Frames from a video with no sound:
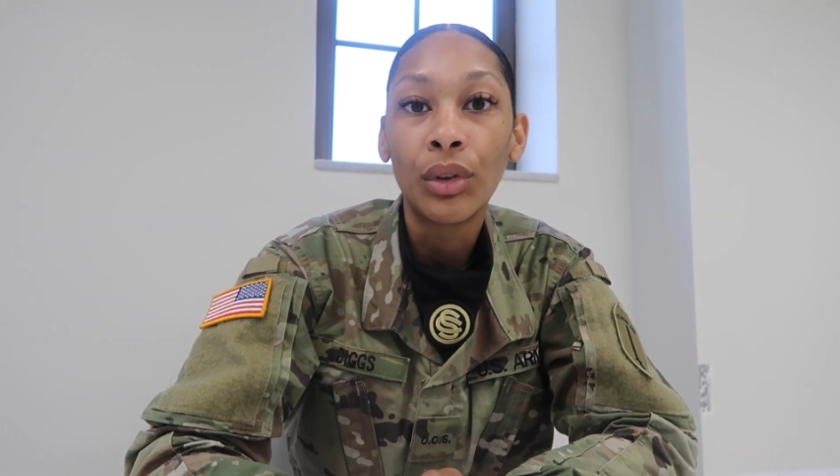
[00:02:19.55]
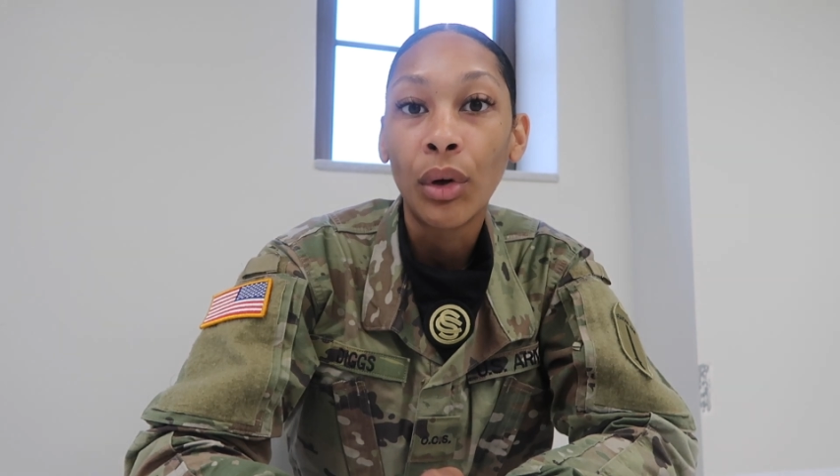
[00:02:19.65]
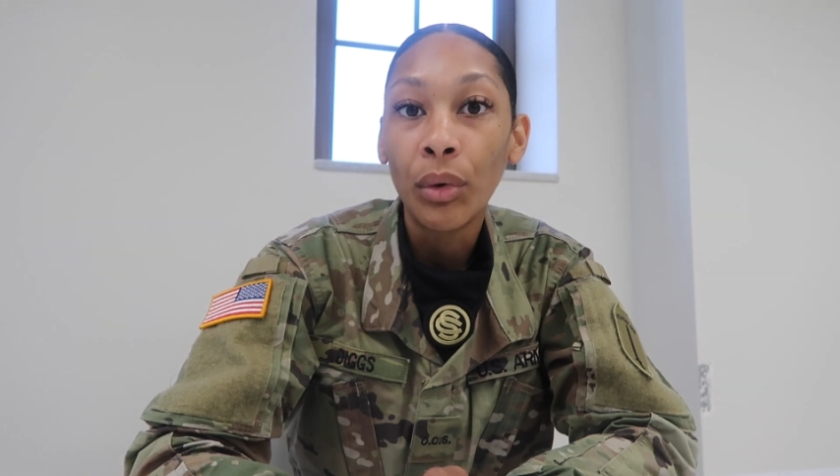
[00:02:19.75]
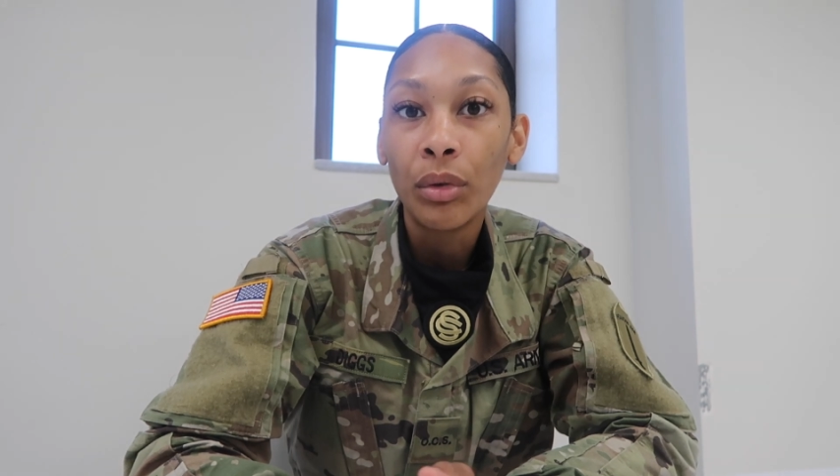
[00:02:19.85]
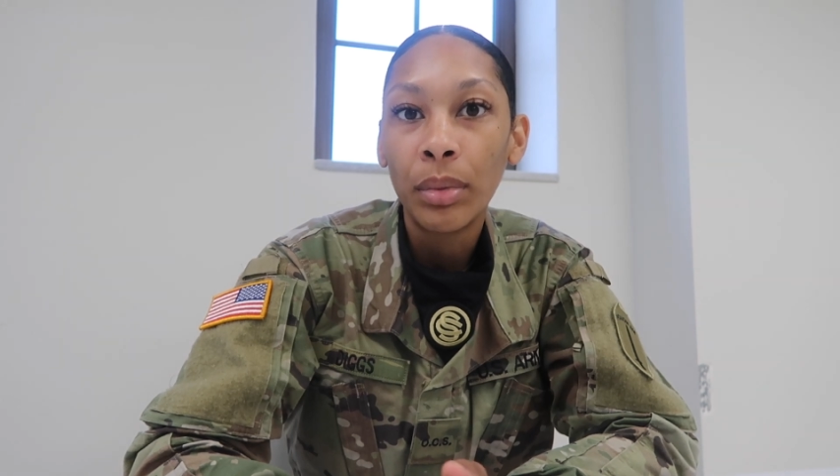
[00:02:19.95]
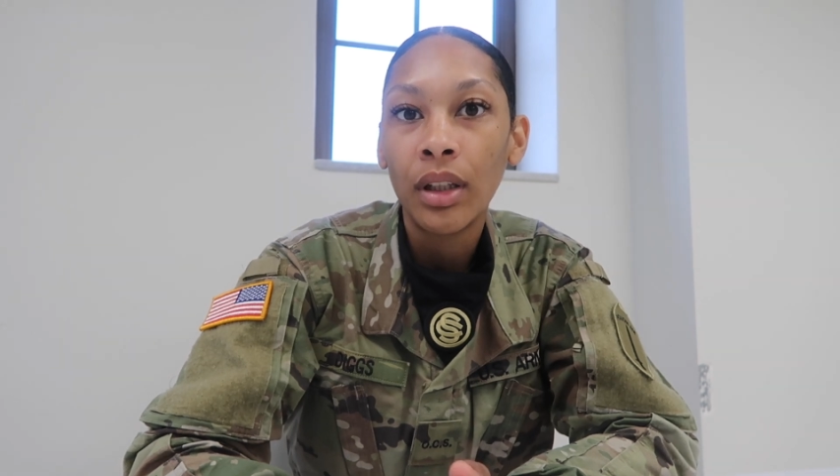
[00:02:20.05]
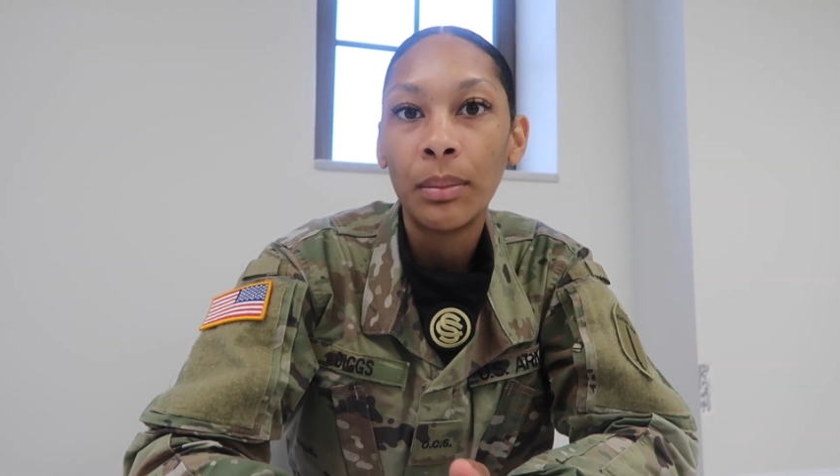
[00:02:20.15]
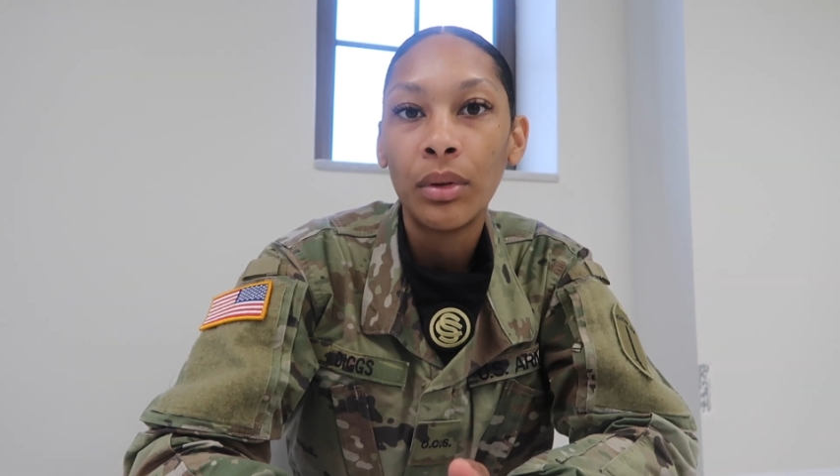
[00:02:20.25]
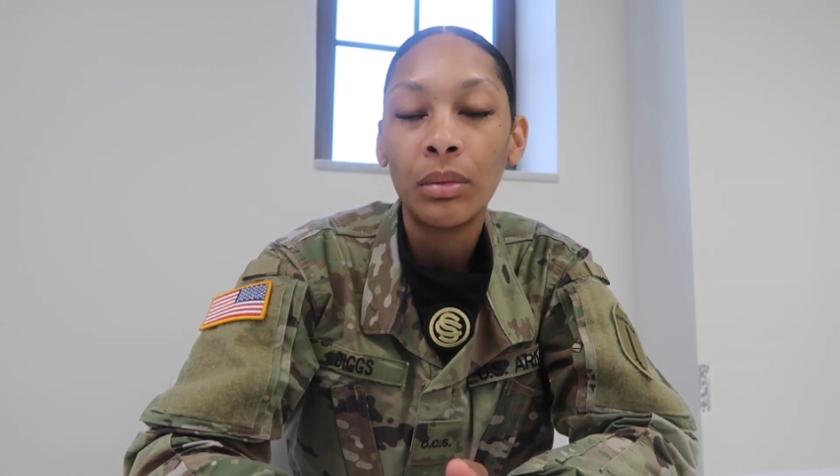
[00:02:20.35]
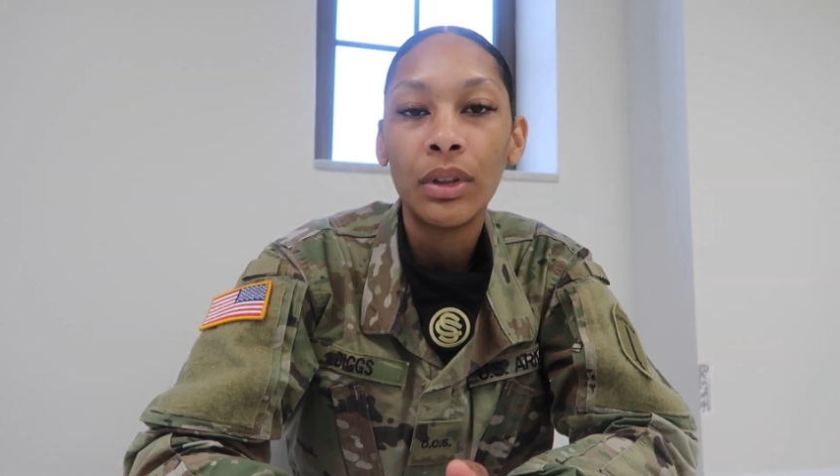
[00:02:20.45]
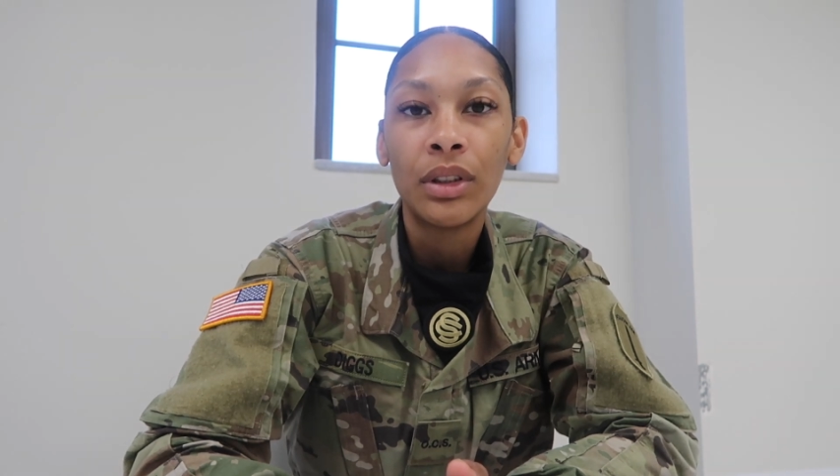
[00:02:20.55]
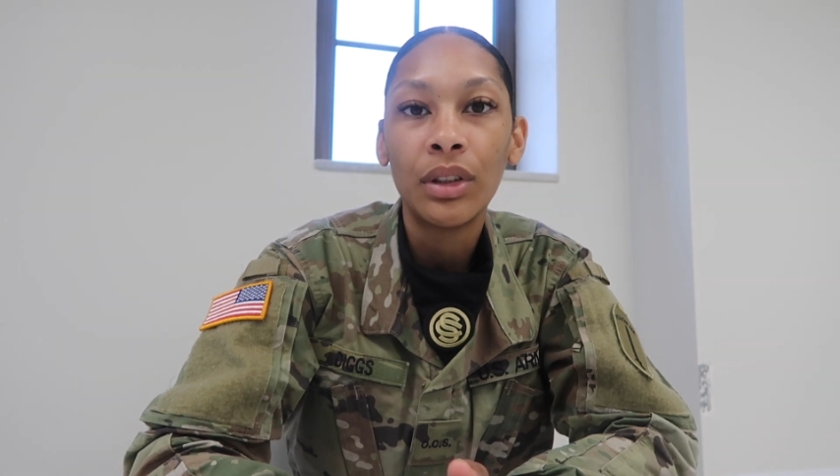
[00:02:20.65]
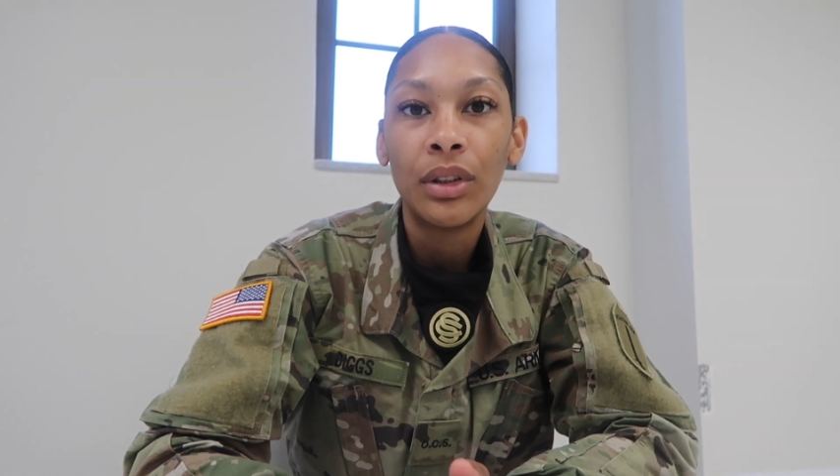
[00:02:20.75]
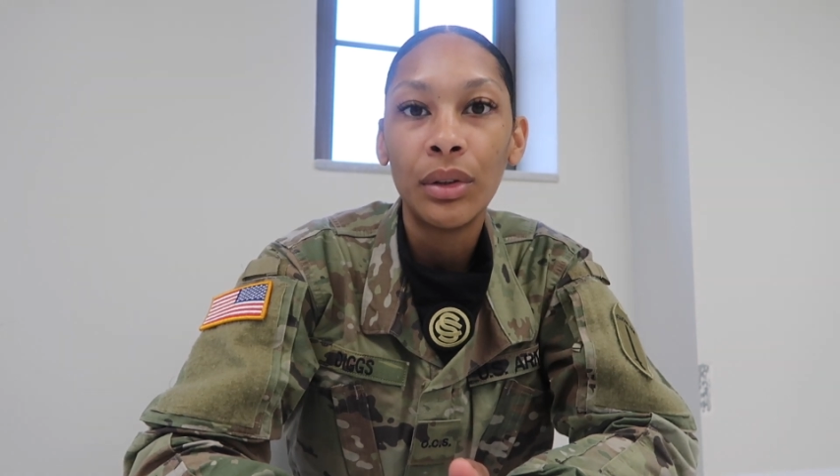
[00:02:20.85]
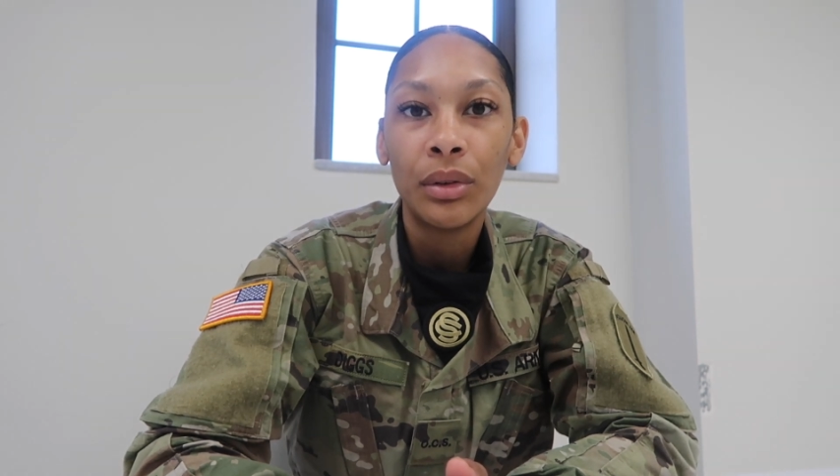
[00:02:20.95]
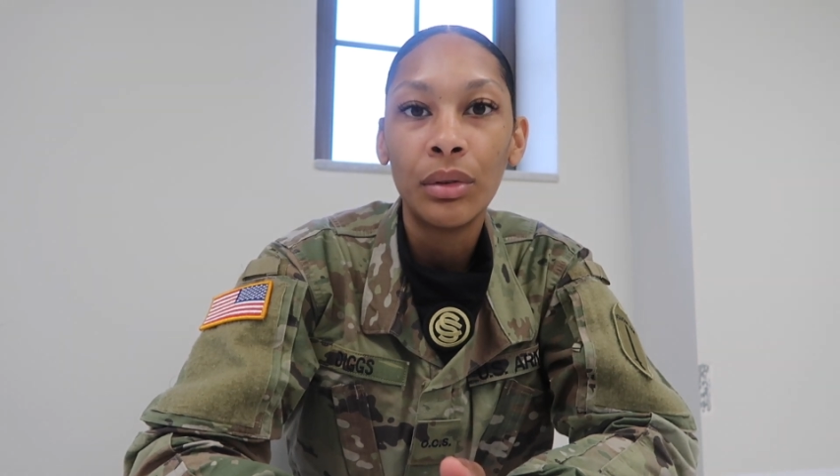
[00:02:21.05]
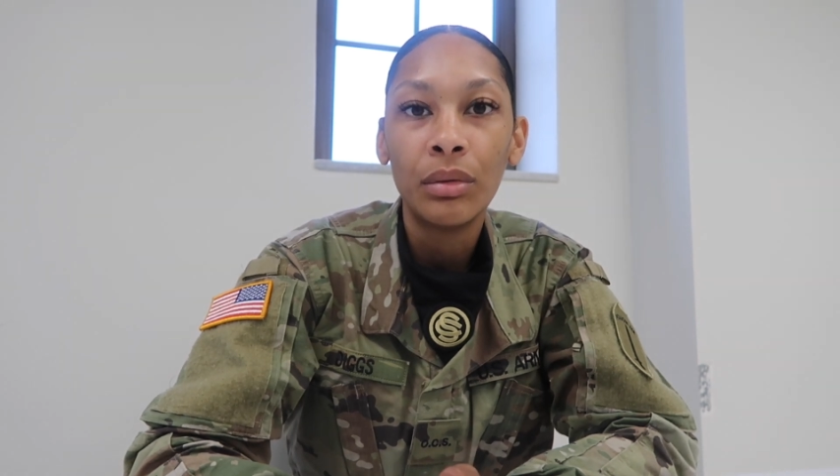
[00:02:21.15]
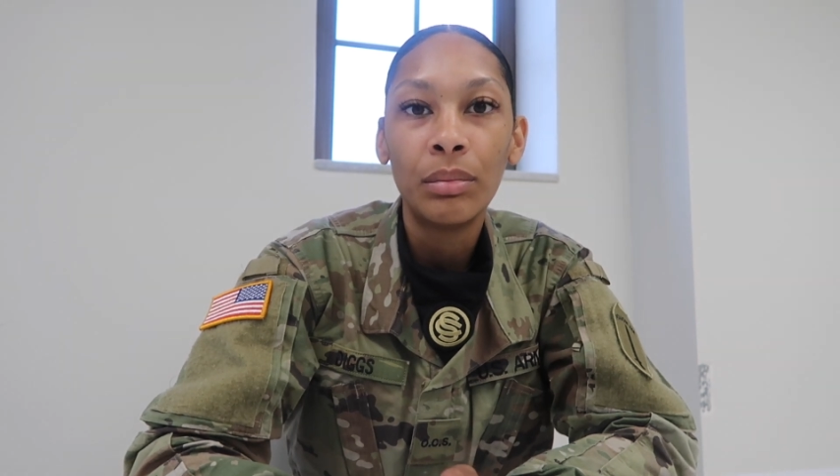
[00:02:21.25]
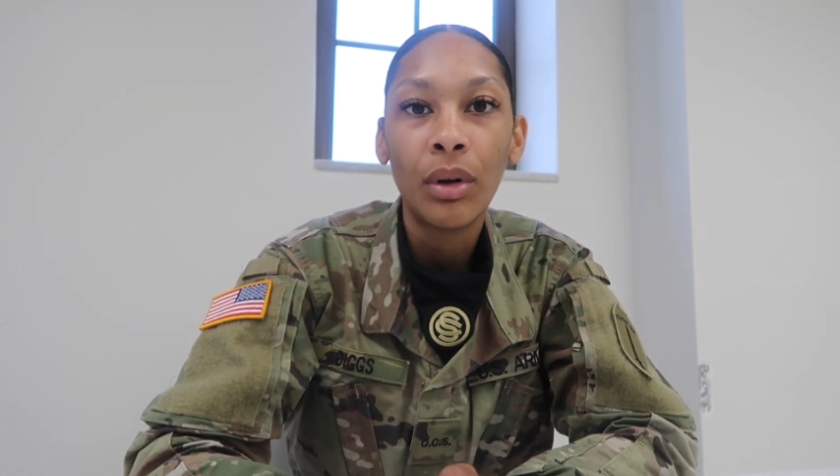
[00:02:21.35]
grown people what to do,